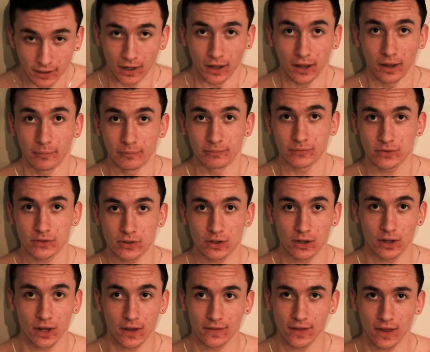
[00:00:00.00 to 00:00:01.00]

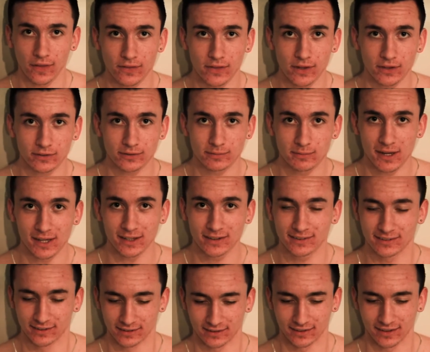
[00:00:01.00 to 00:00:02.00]
and this
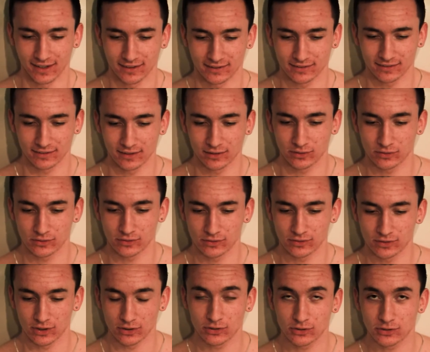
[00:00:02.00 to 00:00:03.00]
makes this
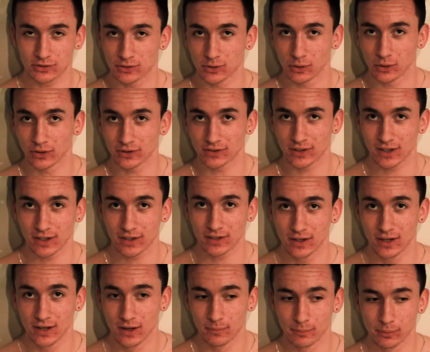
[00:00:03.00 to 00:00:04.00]
distorted,
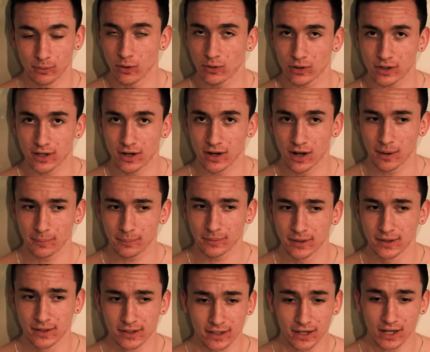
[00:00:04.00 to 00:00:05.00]
broken up,
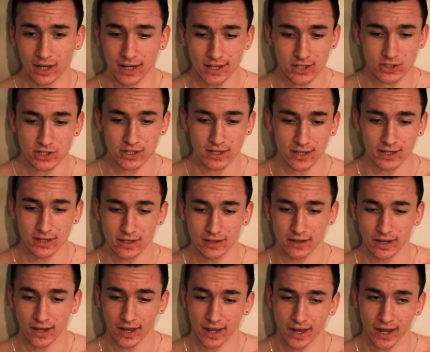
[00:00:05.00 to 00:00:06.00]

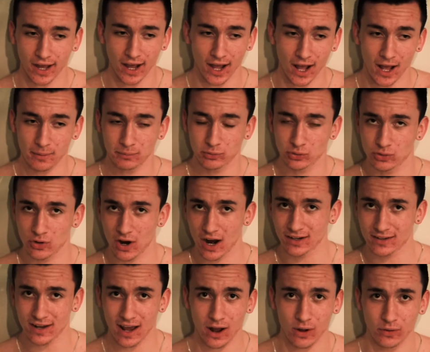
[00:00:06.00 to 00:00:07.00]
glitchy,
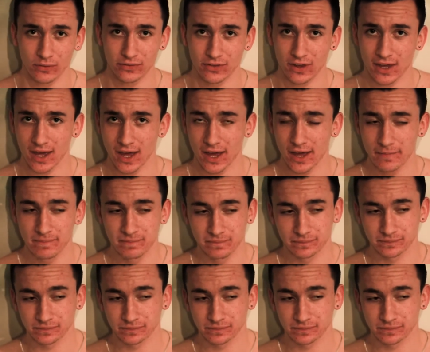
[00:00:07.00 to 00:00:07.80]
abstract, out there,